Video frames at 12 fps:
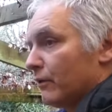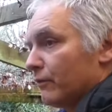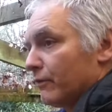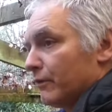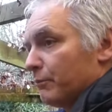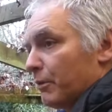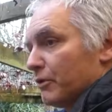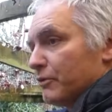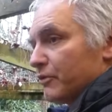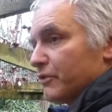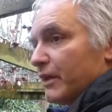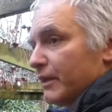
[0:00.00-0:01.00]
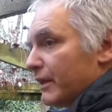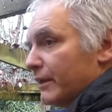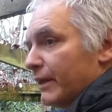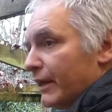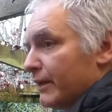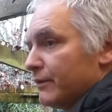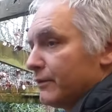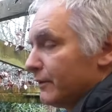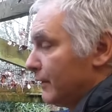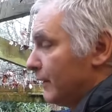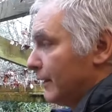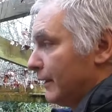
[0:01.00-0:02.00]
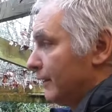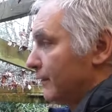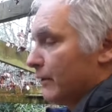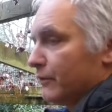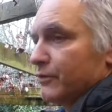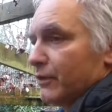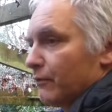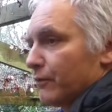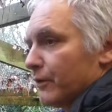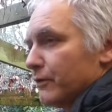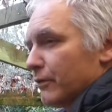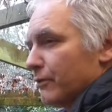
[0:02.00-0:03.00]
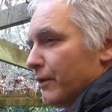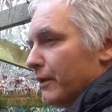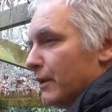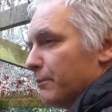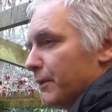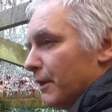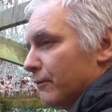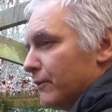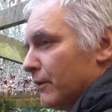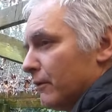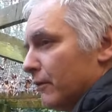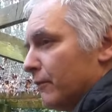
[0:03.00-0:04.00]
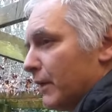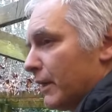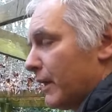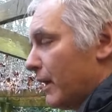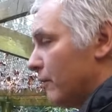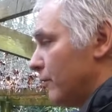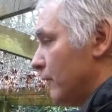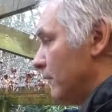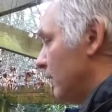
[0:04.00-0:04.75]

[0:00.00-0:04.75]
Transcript: If the birds are standing on the edge, they'll still freeze and feed up there if you're not careful.